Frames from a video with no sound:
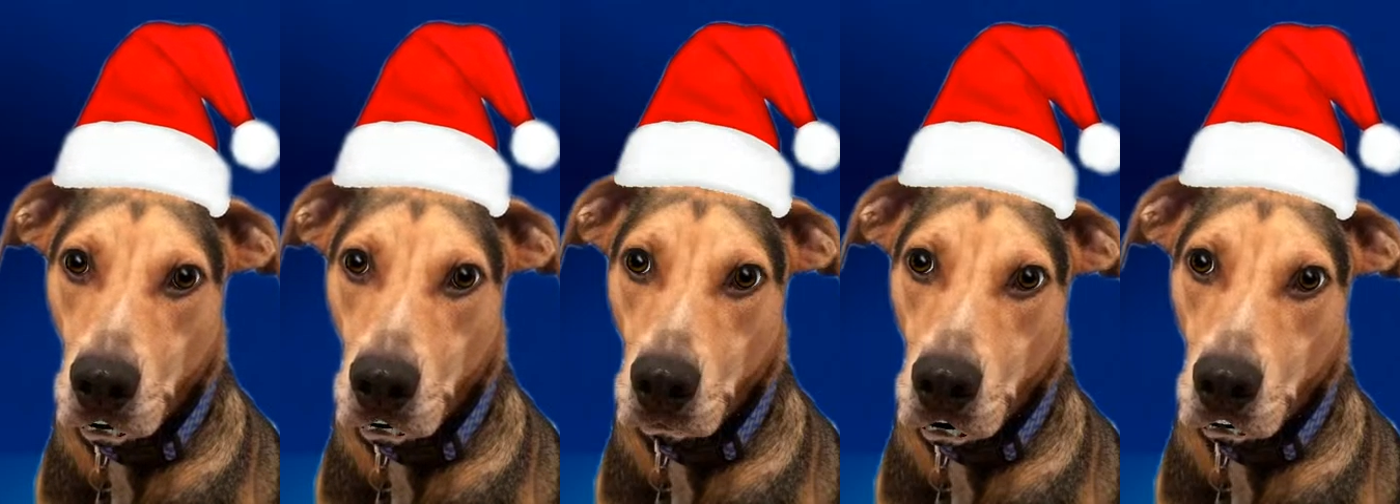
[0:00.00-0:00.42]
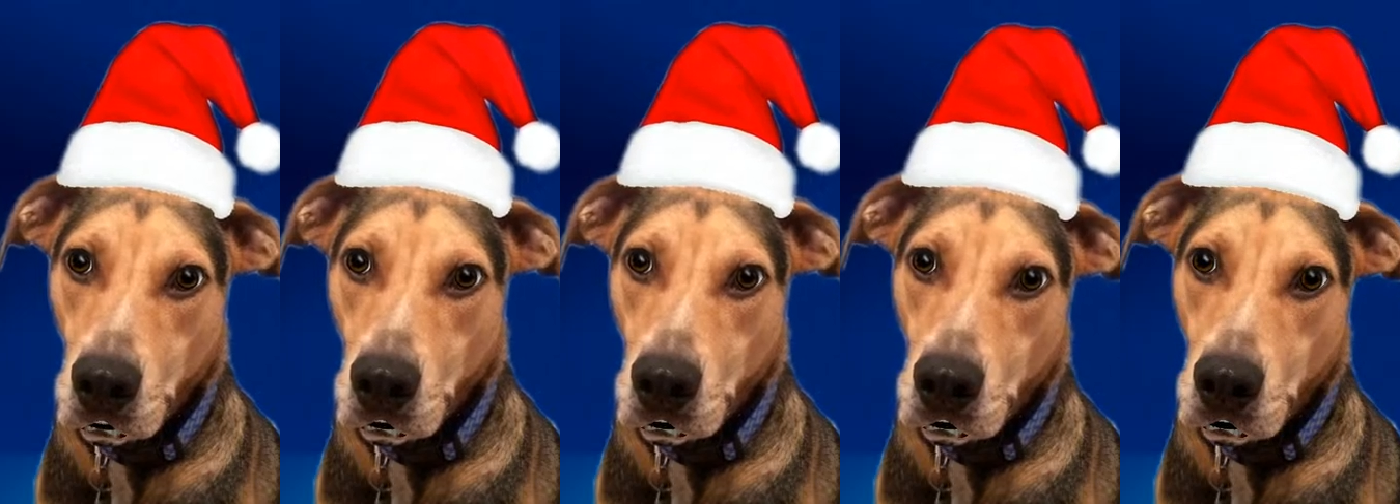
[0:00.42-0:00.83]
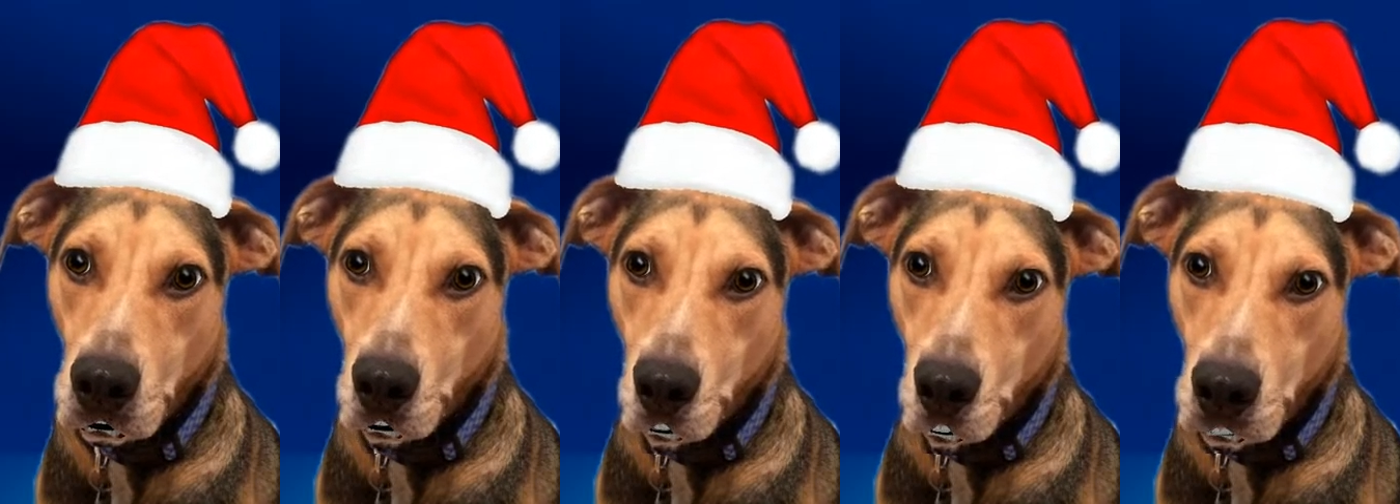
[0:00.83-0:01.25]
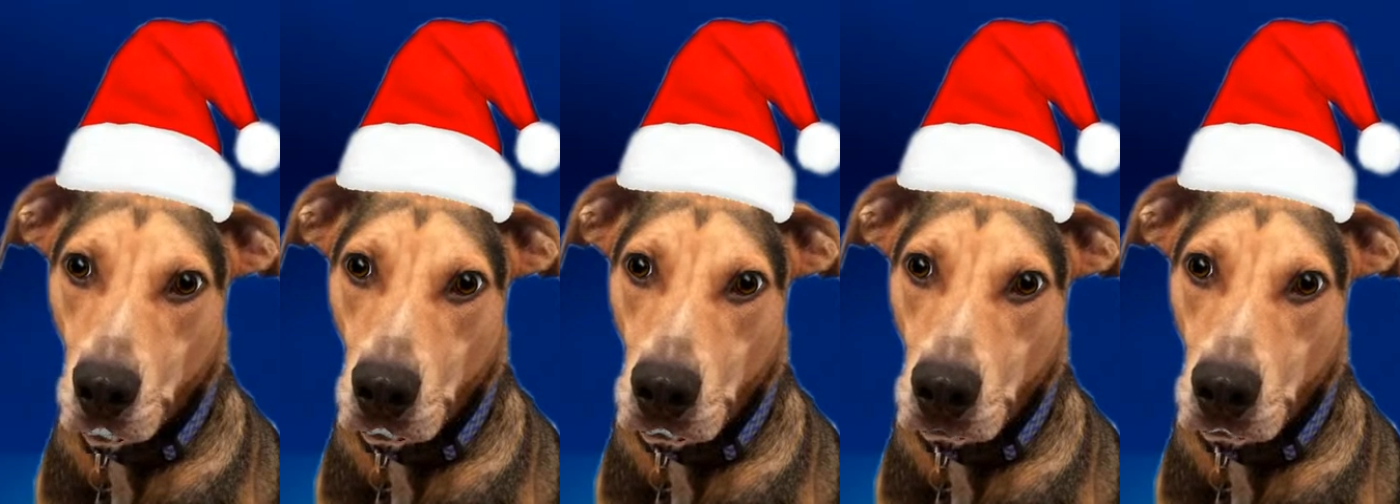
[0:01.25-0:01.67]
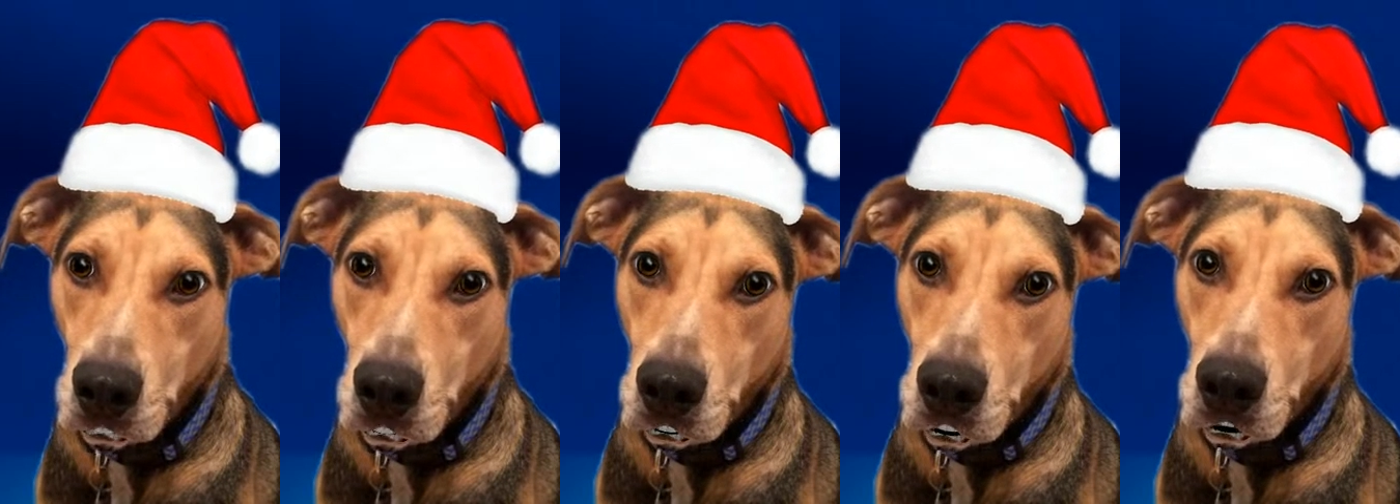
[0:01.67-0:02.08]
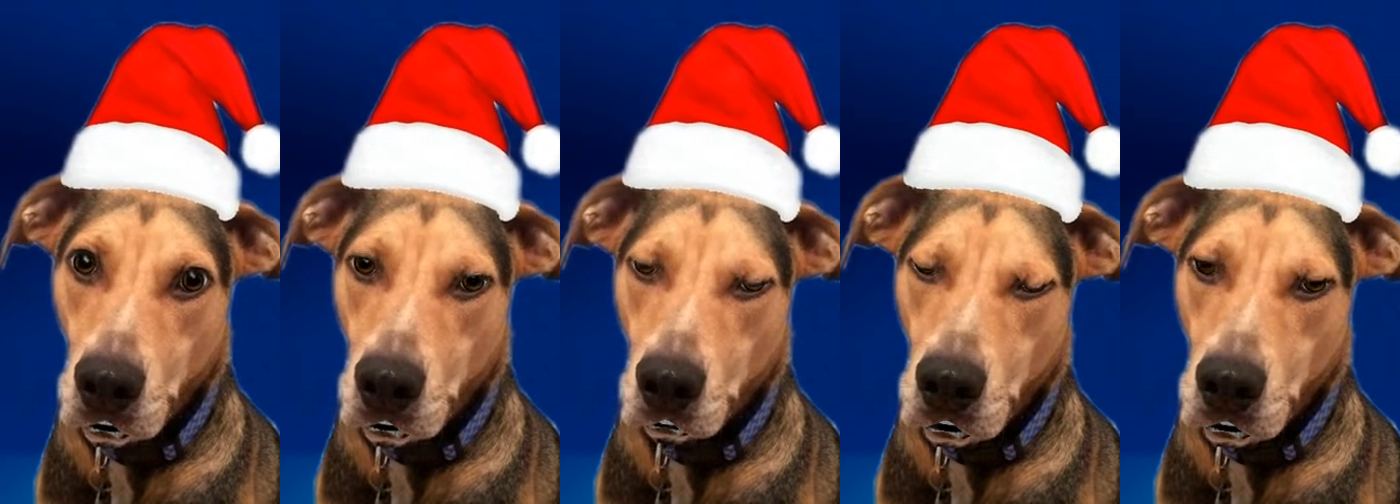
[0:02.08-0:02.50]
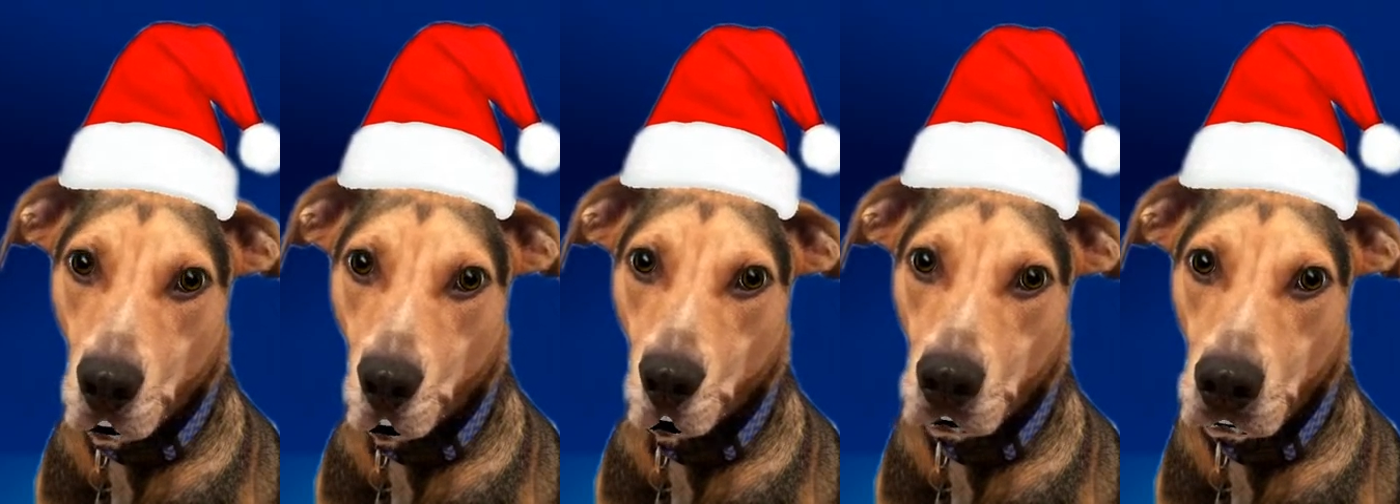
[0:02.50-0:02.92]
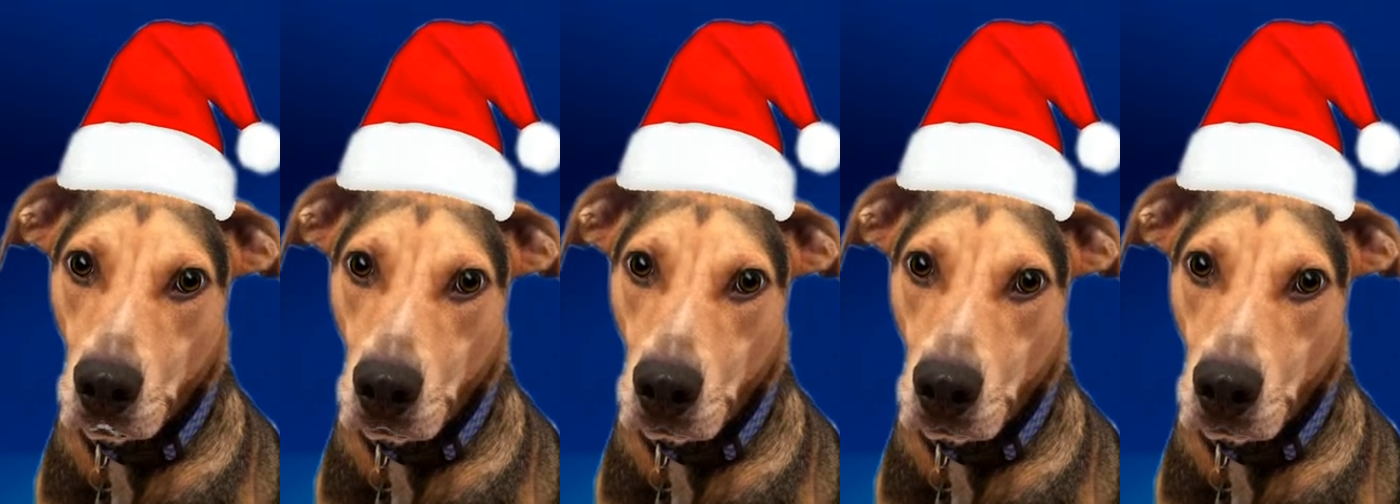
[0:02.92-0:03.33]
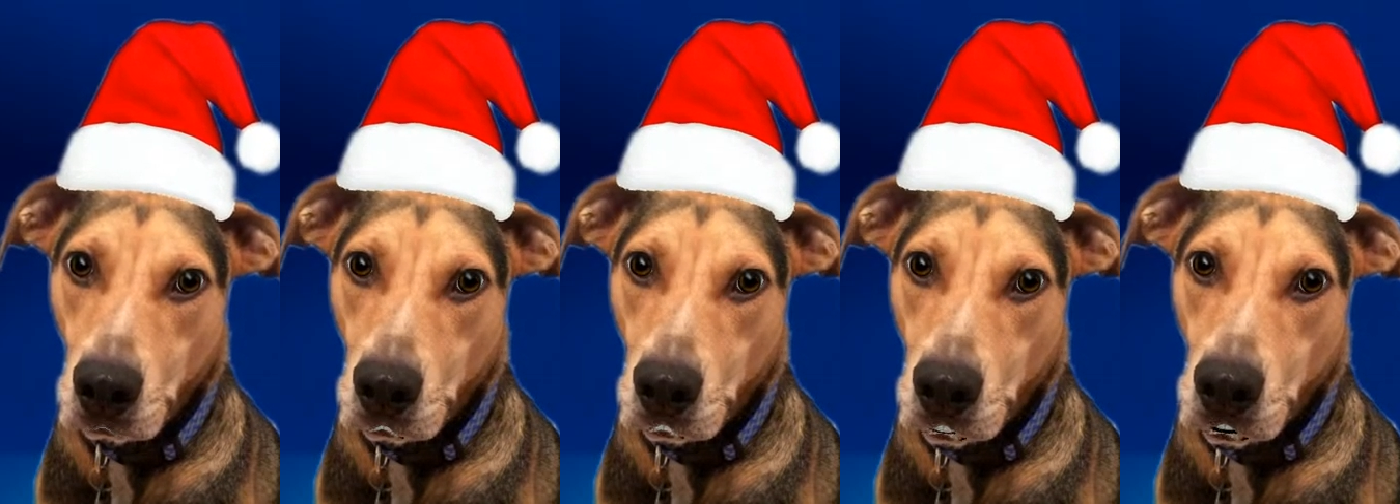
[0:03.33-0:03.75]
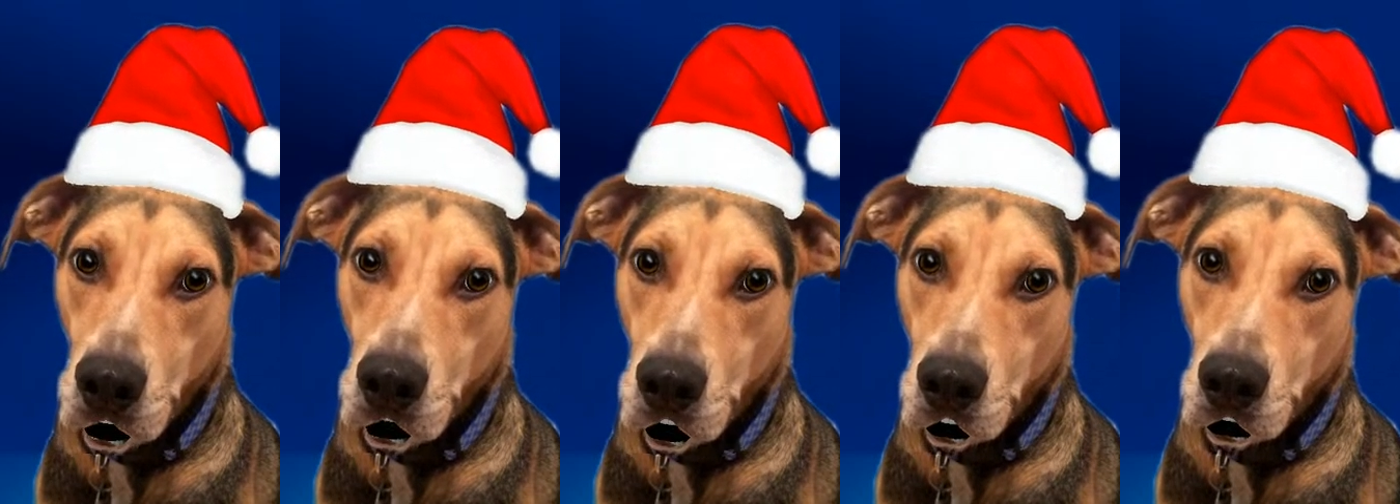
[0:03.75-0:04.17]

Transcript: a very Merry Christmas and a Happy New Year. Ho,